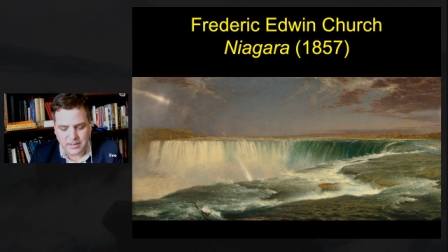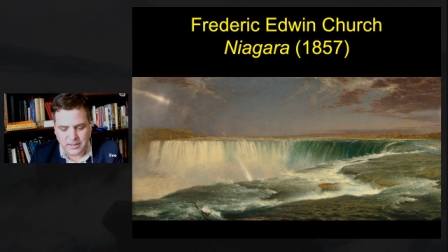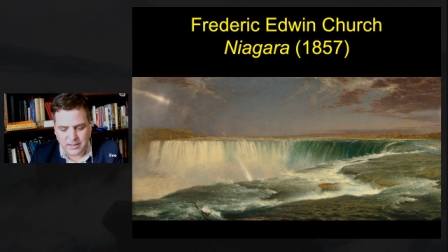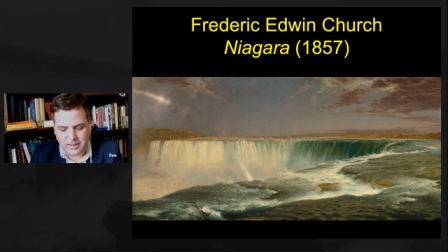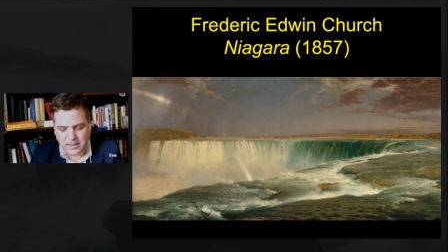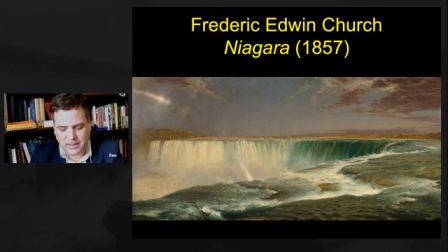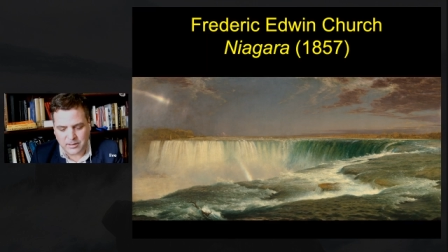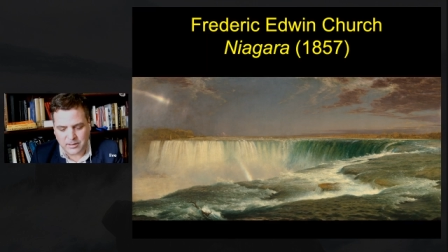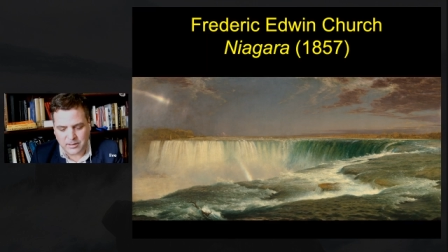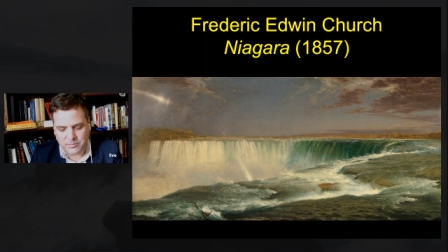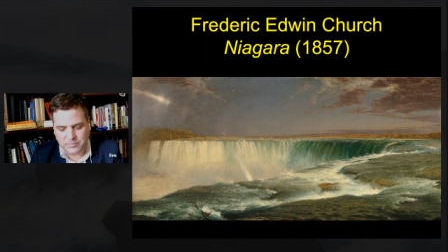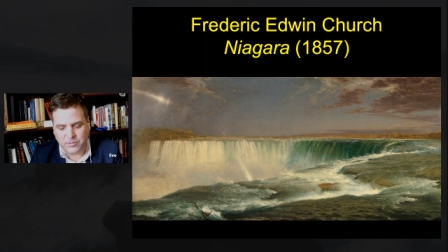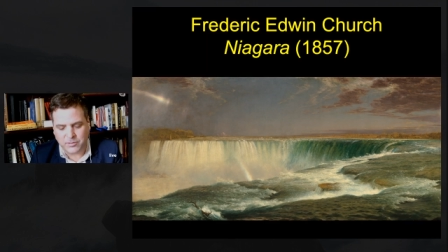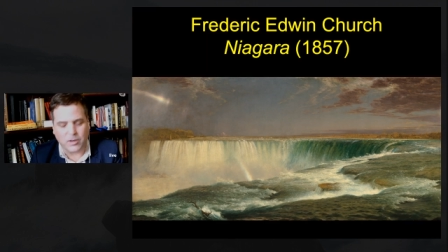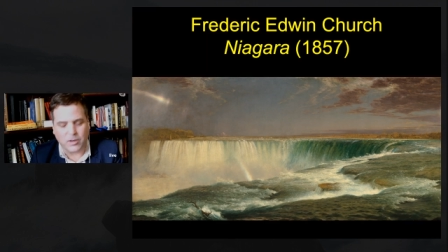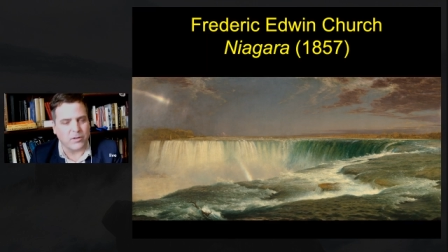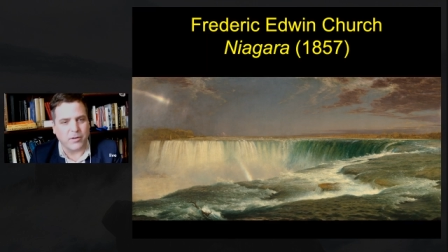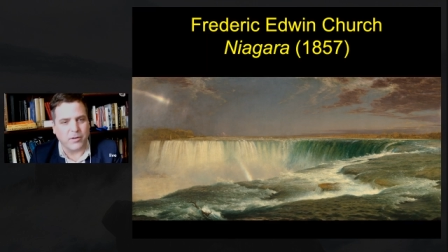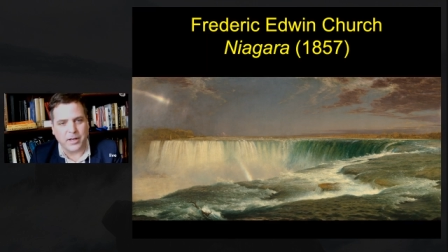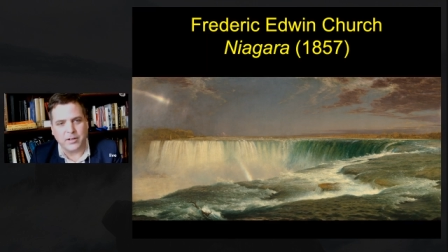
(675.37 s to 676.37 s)

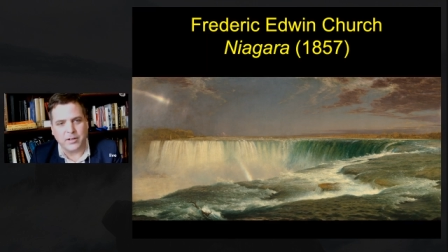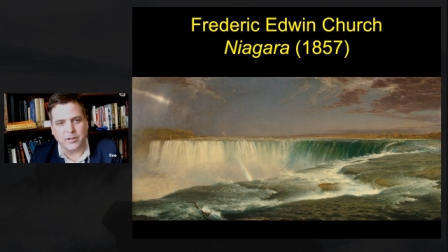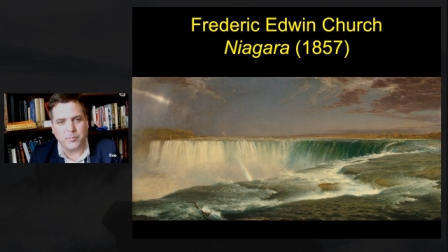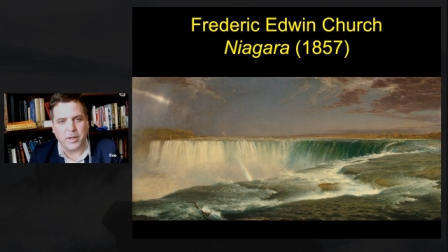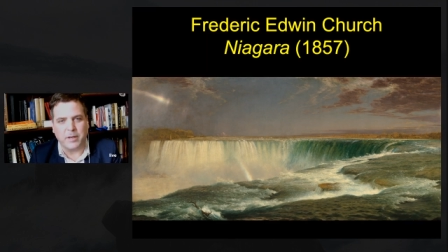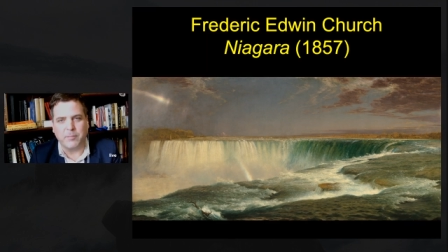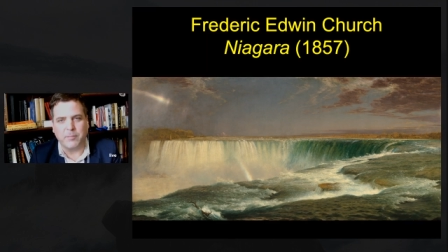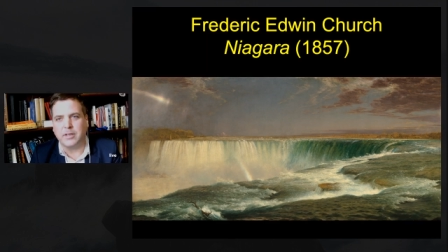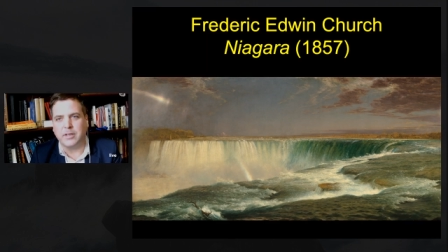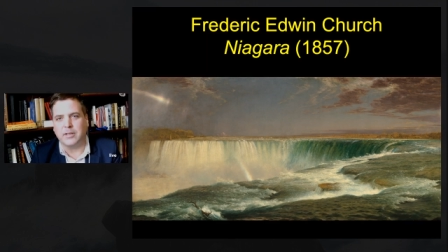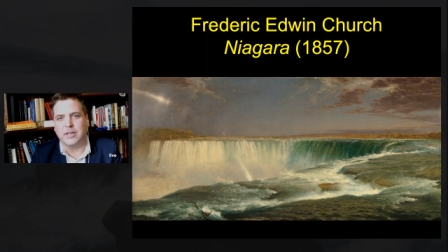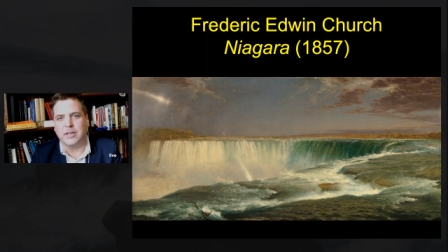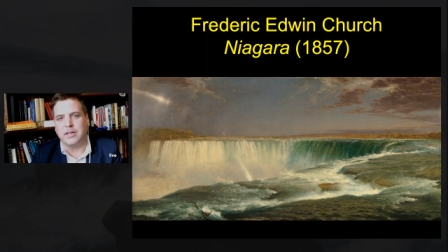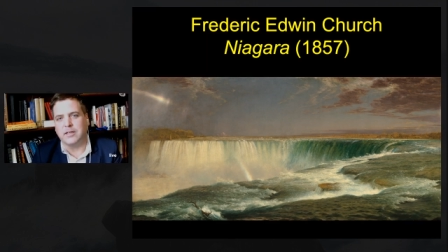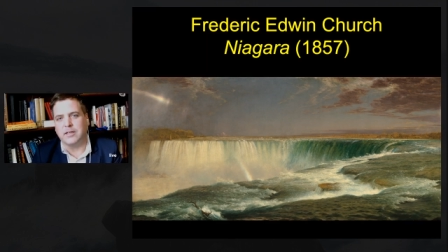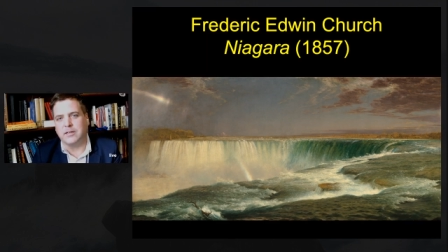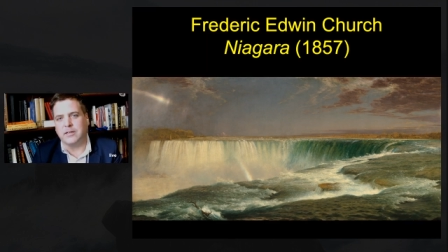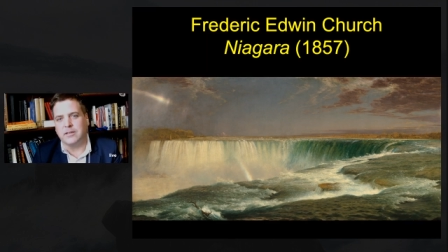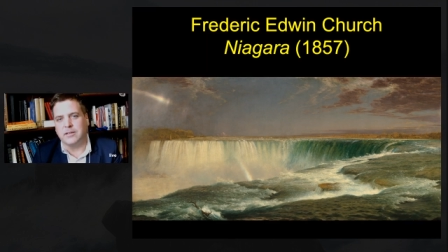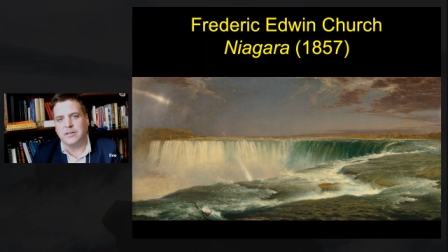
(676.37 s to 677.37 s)
far greater maybe
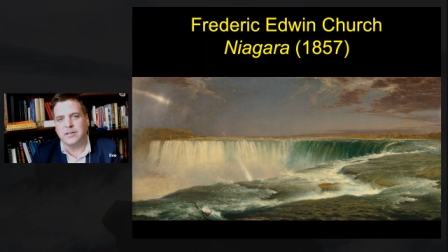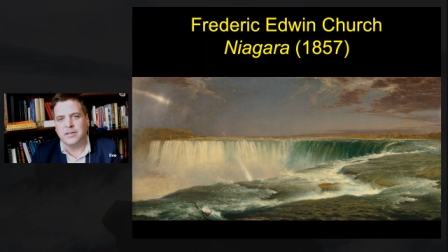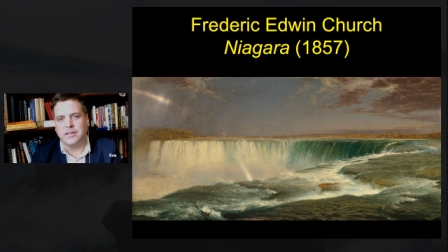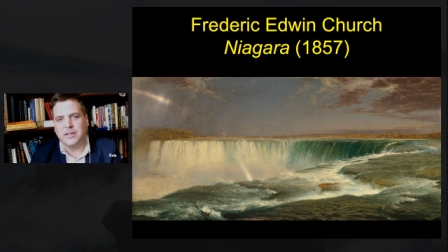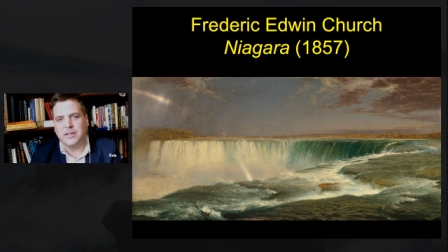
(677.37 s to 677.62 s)
than,